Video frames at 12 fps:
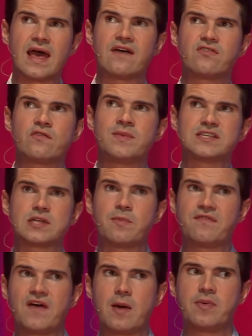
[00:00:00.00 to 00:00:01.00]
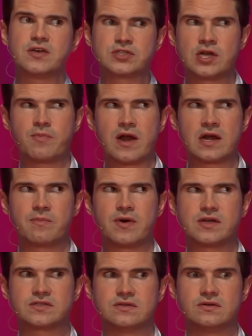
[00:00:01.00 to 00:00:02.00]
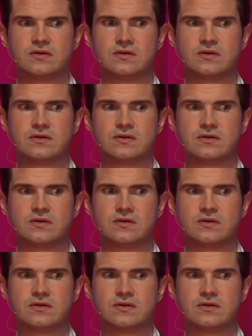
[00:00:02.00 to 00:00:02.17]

Have you ever mixed up a fat person and a pregnant person?